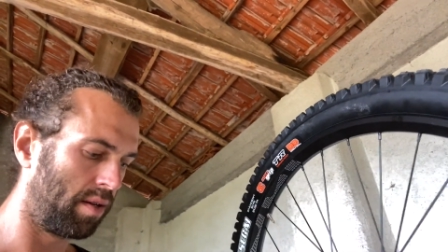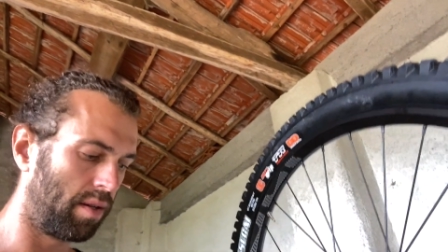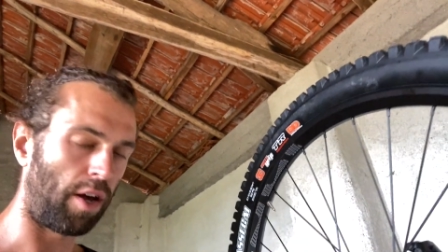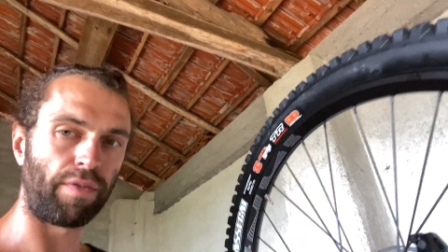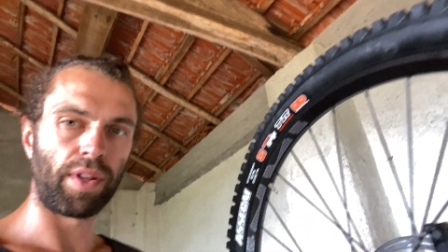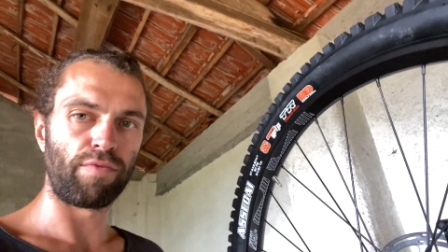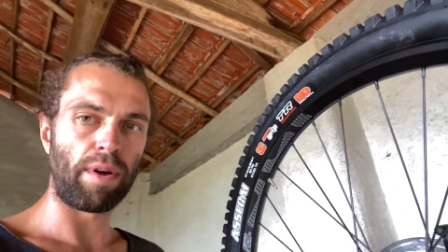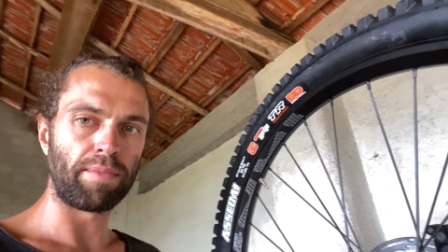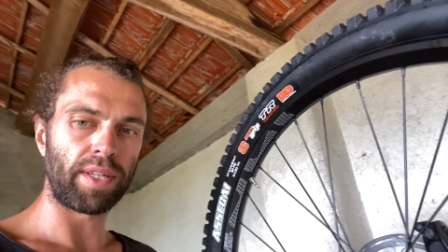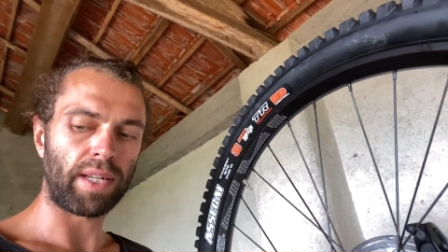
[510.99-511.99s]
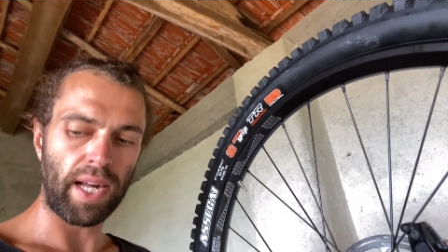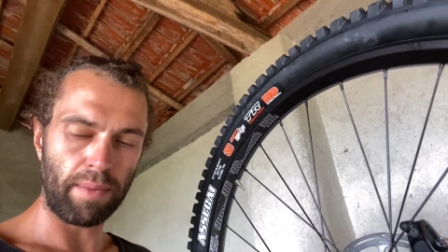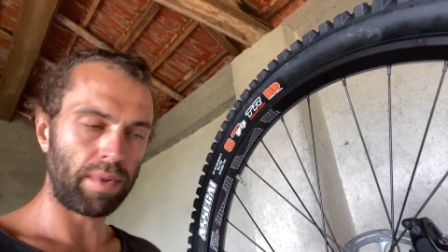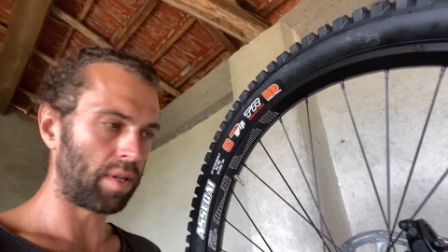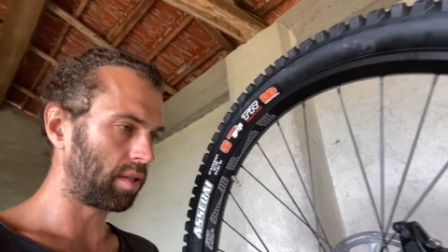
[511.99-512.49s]
Hopefully the rims are
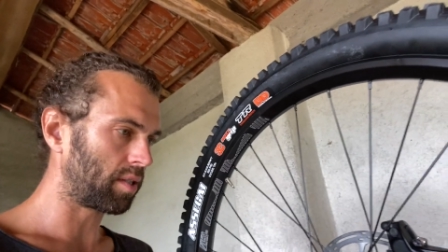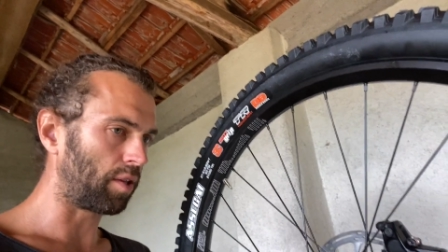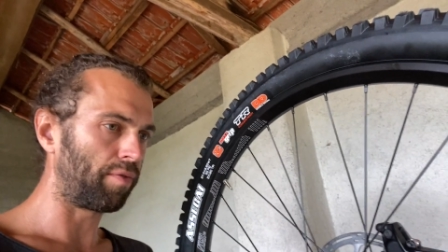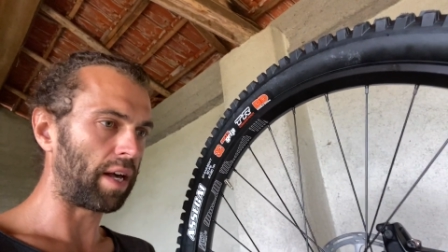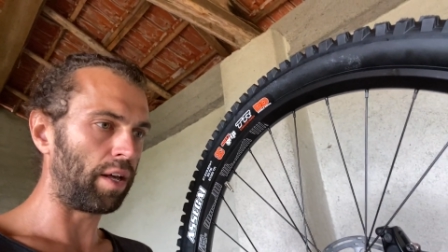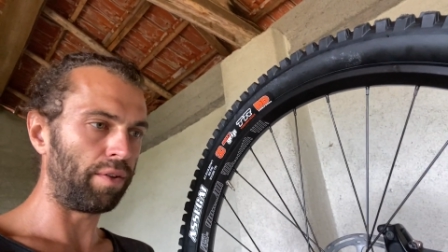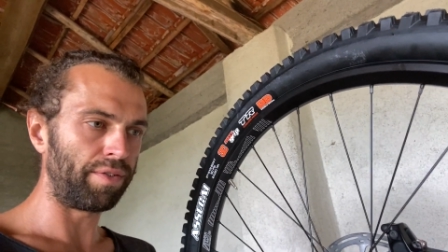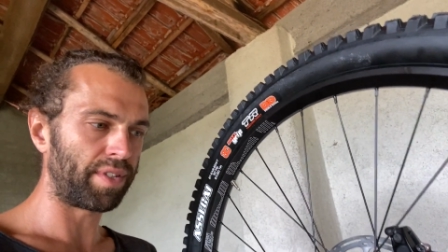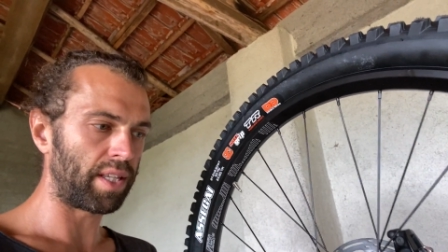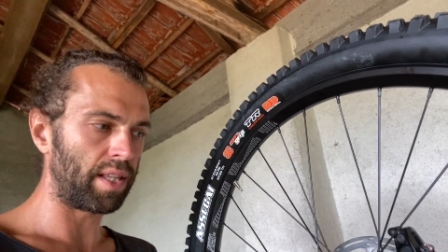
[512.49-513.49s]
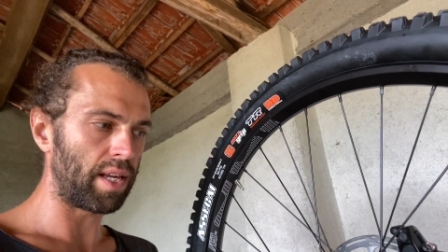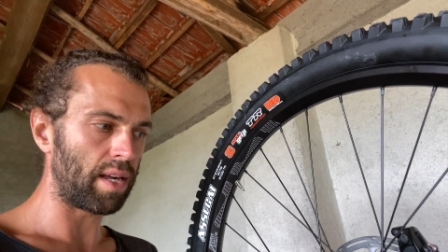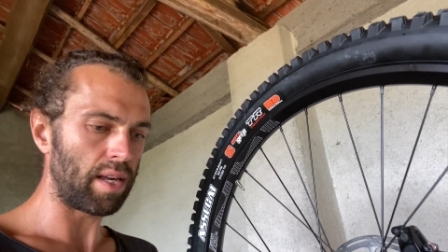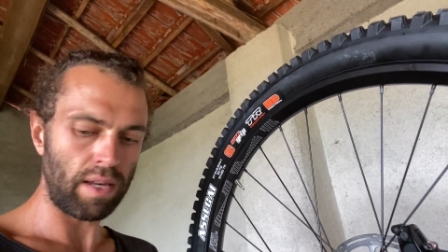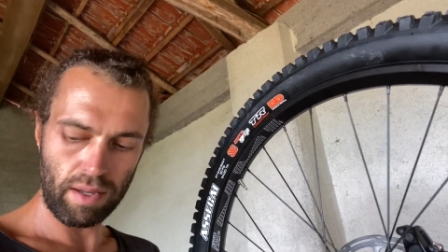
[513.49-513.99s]
taped. It's got the valves in
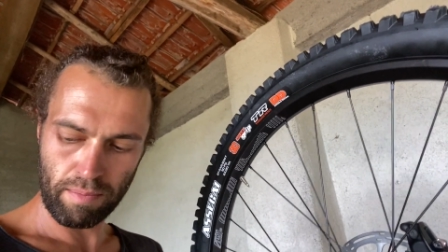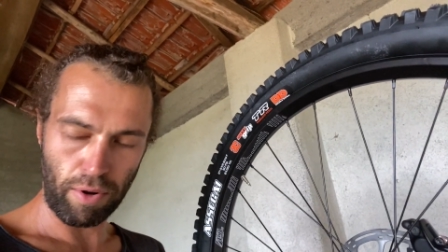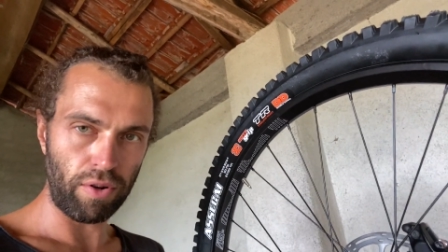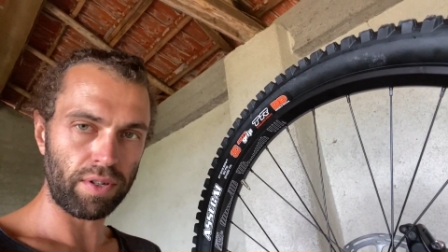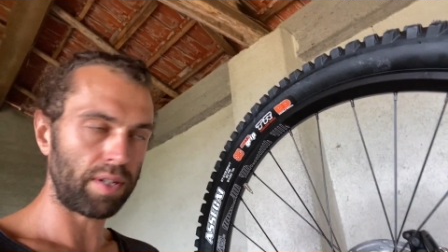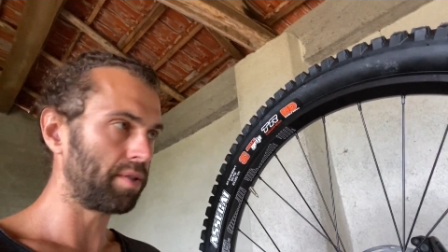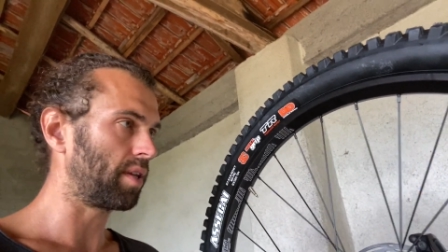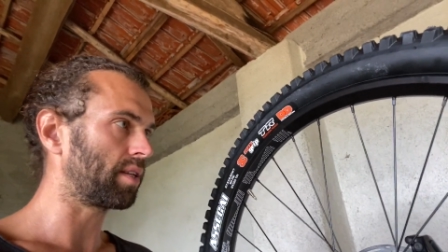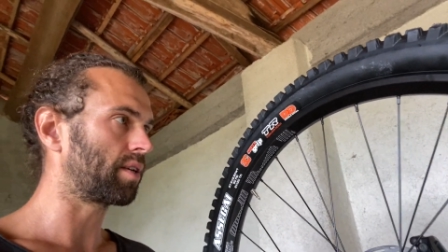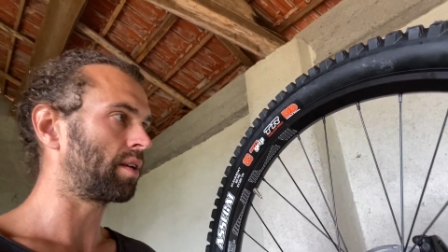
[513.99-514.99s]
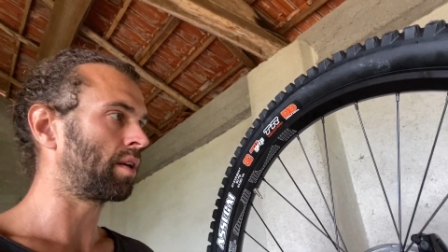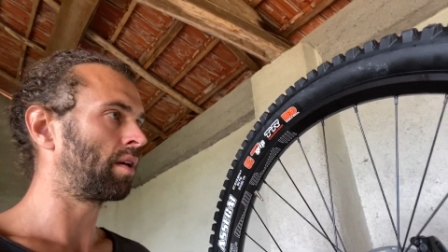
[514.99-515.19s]
the box, so that's good.